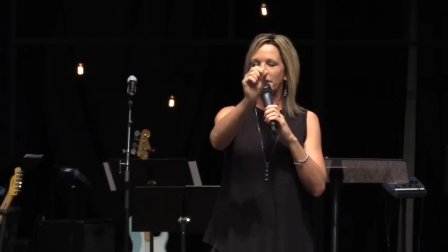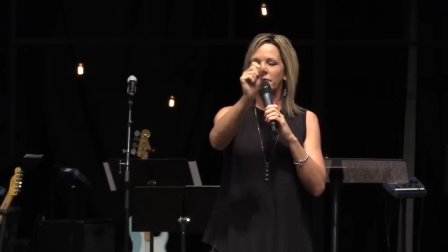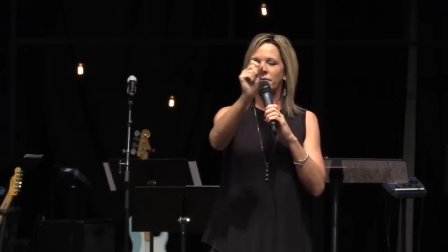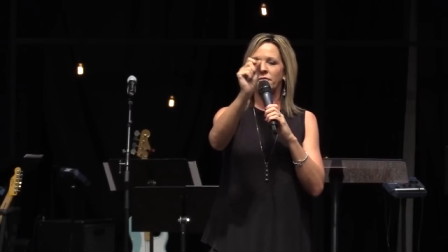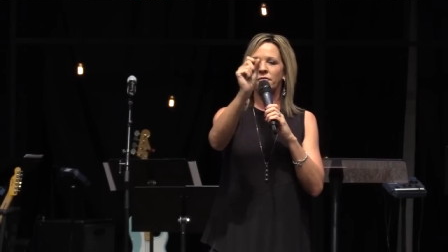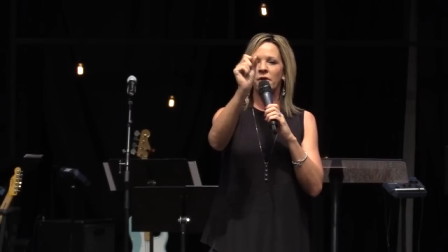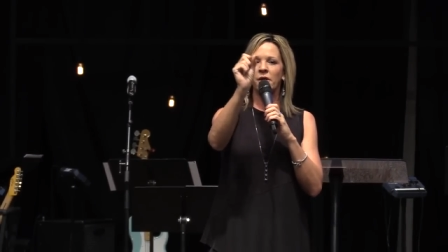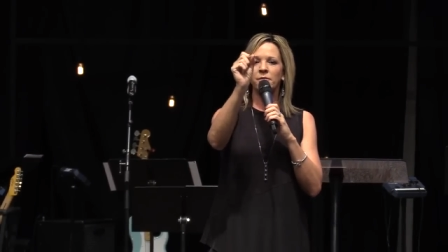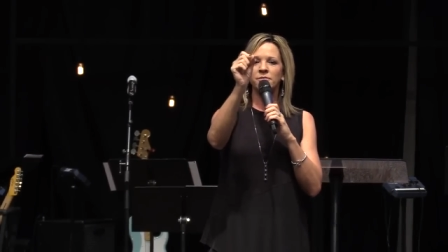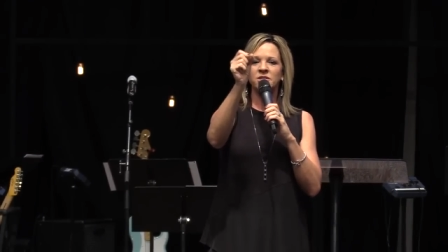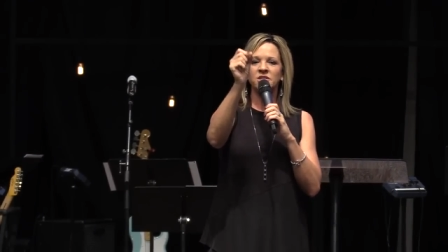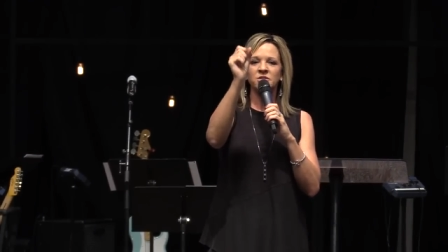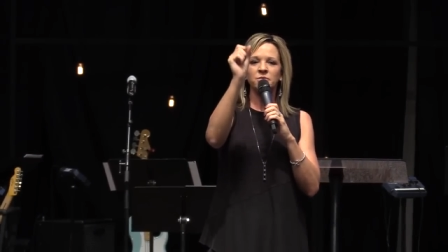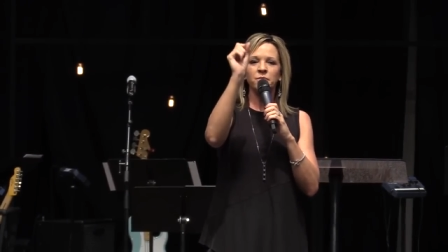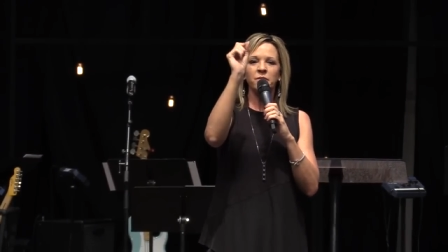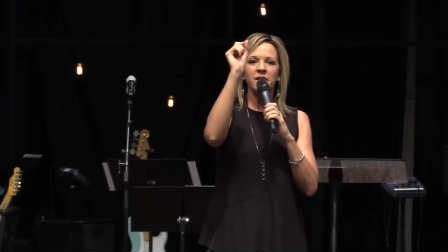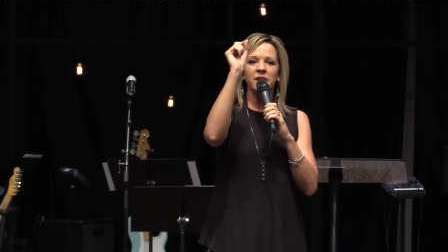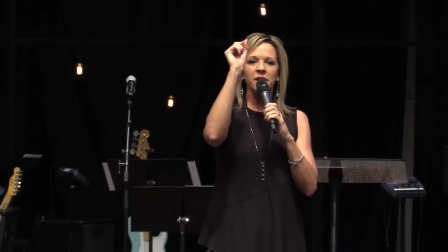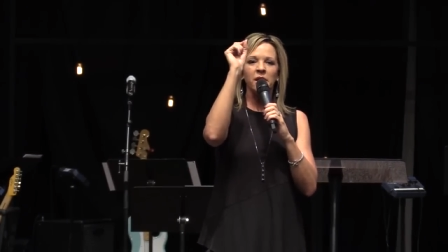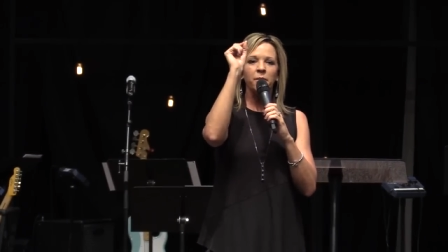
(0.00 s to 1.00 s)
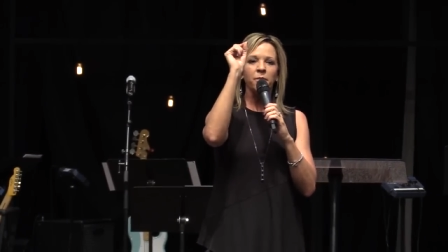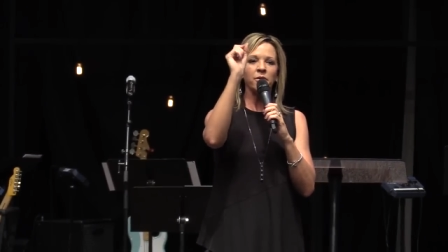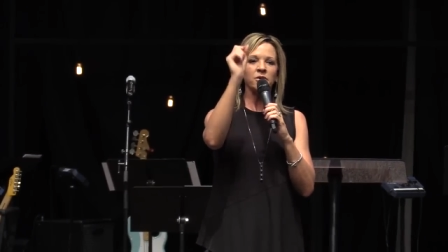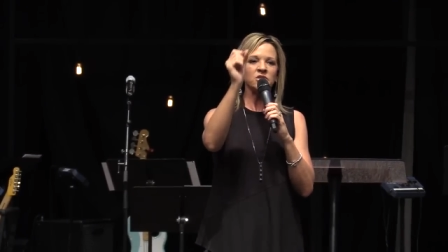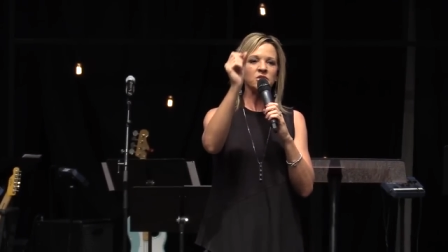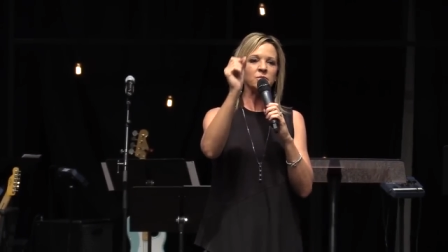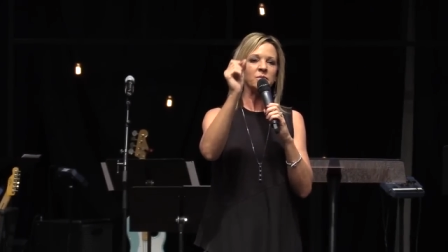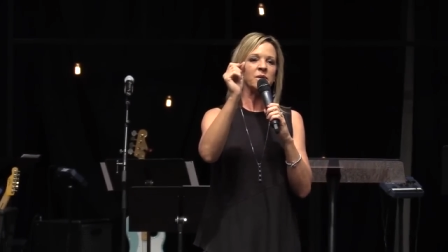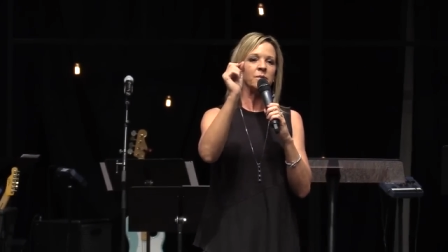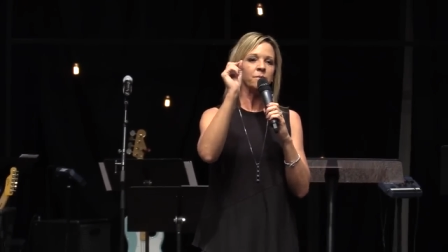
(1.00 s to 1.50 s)
from just being a
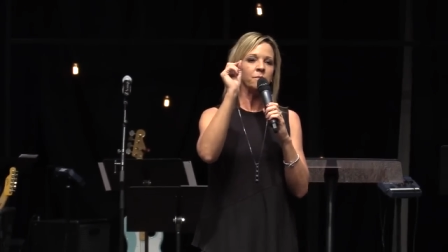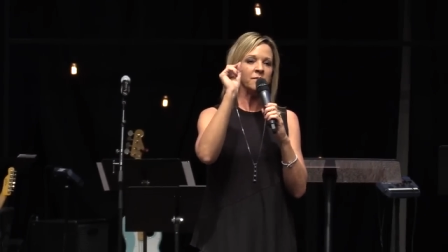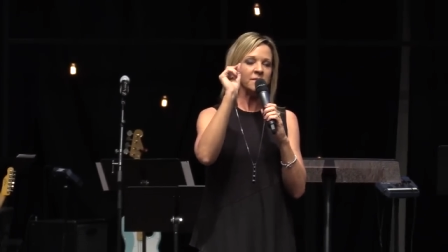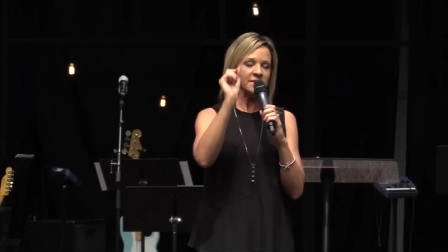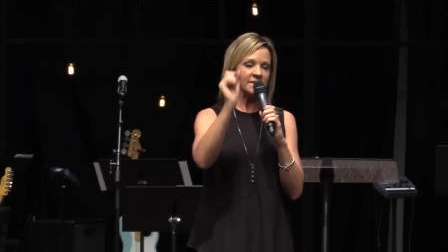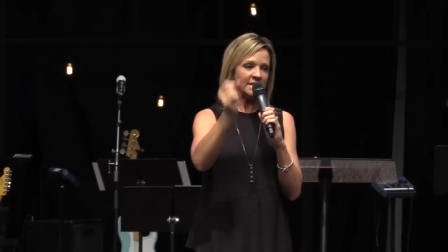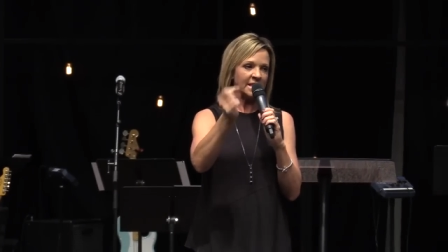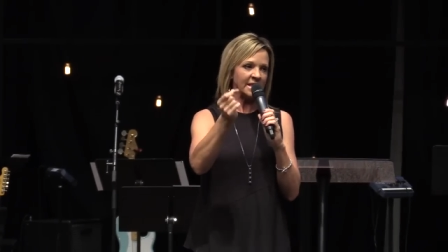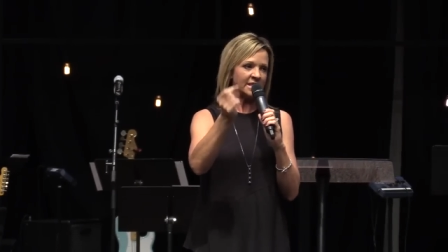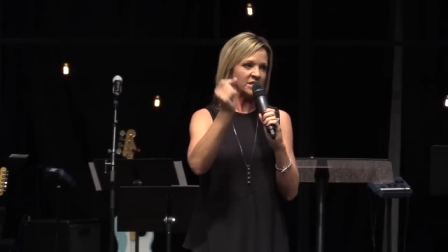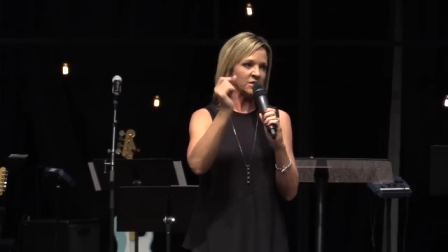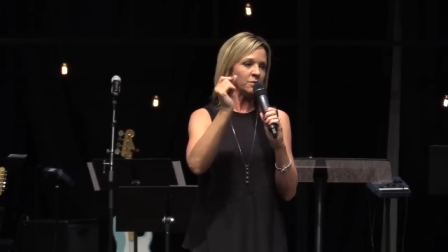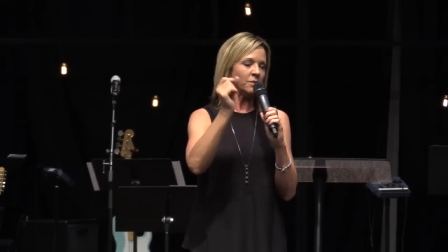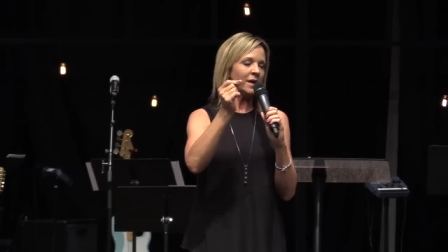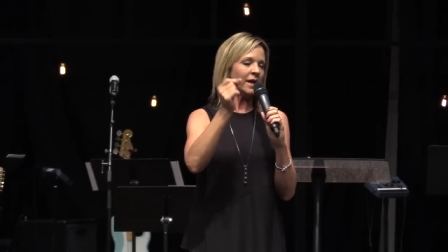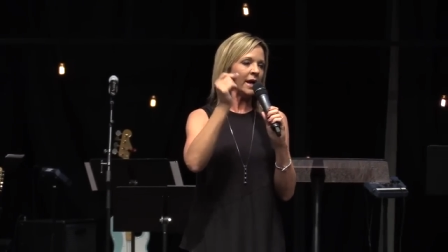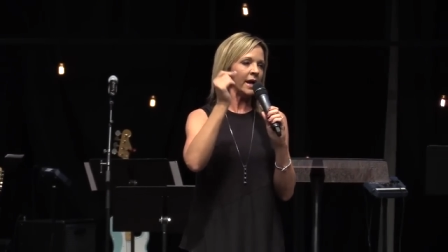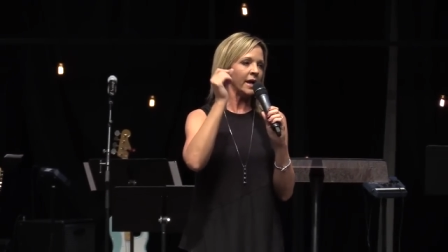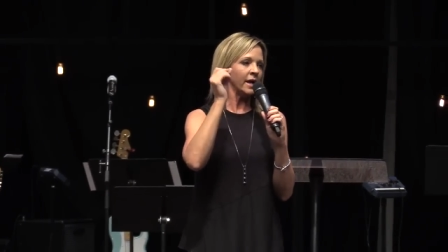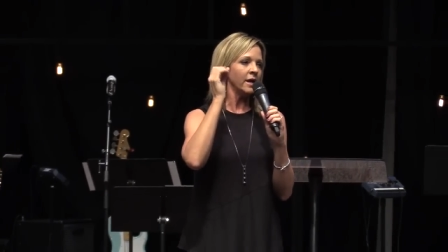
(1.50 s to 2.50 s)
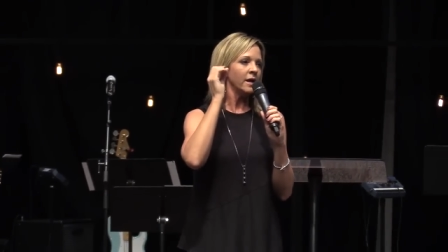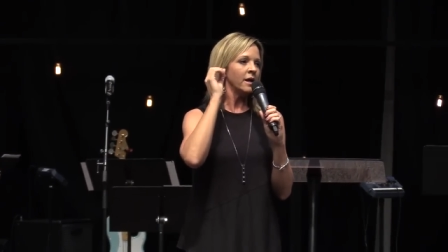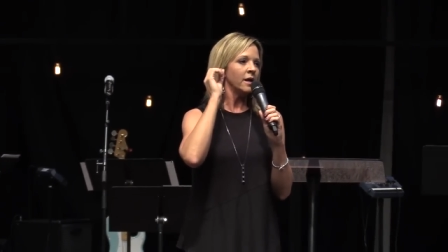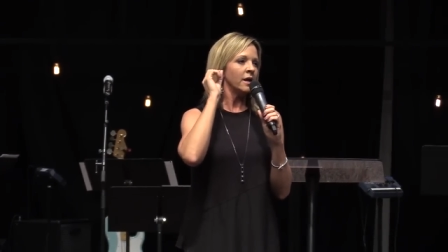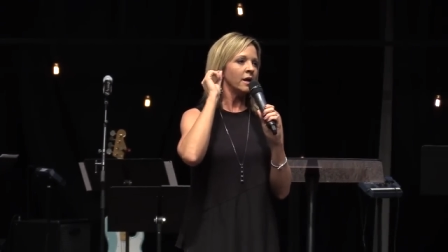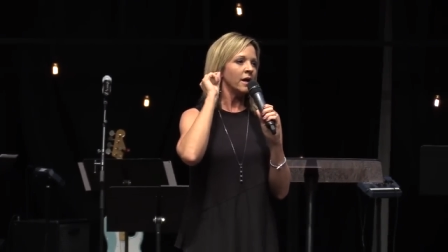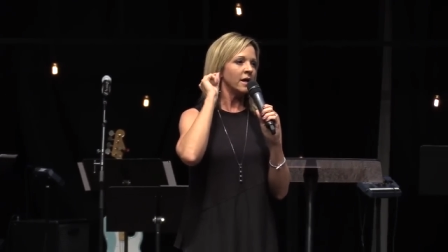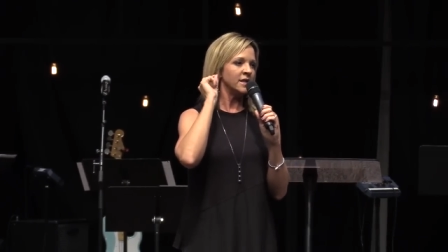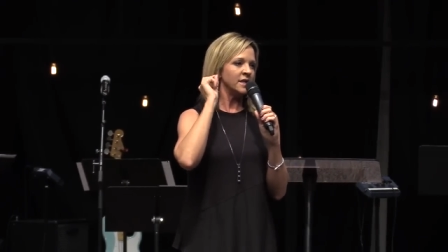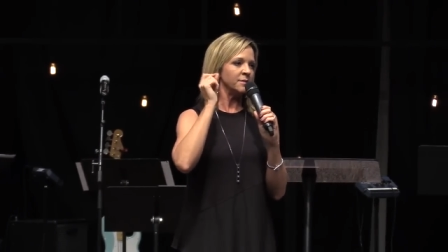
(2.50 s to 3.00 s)
person being possessed by
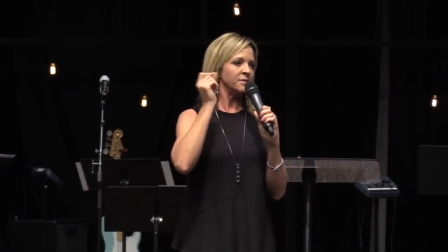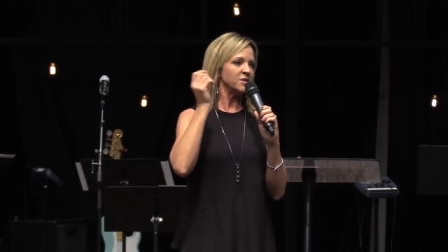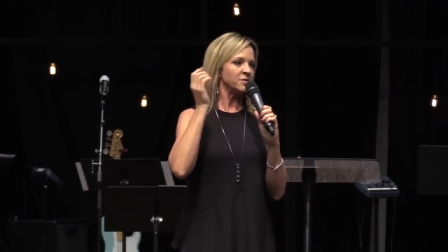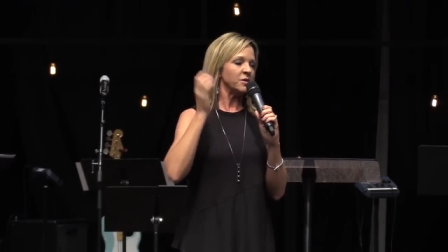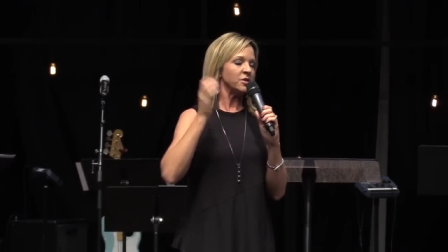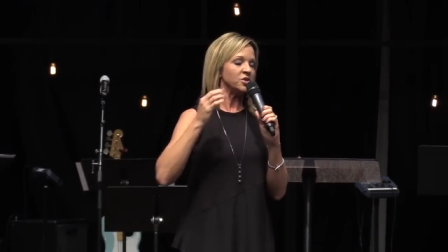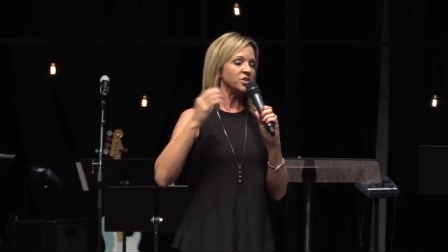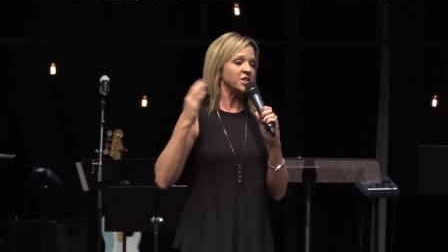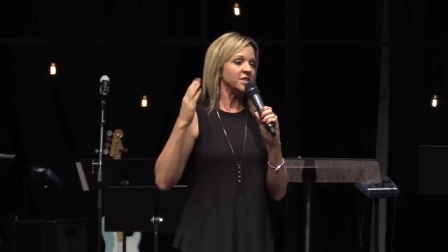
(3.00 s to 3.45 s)
a demon spirit.